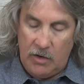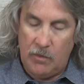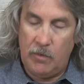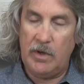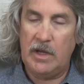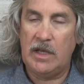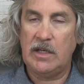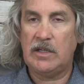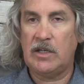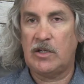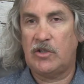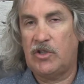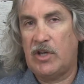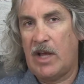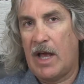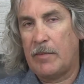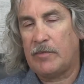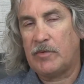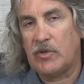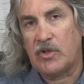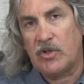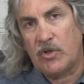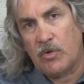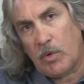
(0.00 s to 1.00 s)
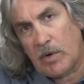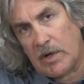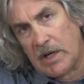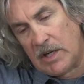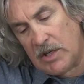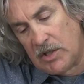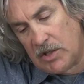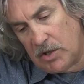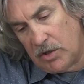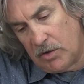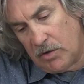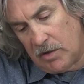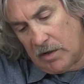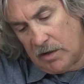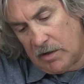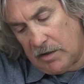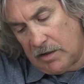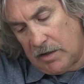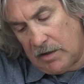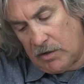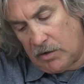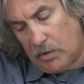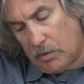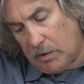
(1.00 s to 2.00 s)
We get to chapters 22
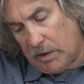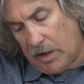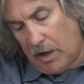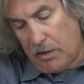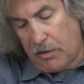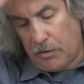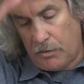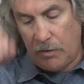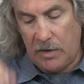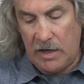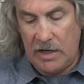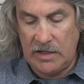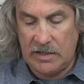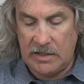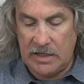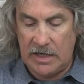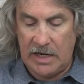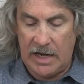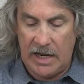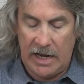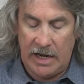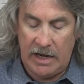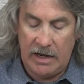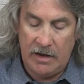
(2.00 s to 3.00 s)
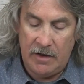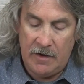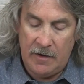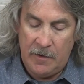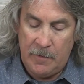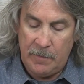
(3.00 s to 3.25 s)
and 23 today,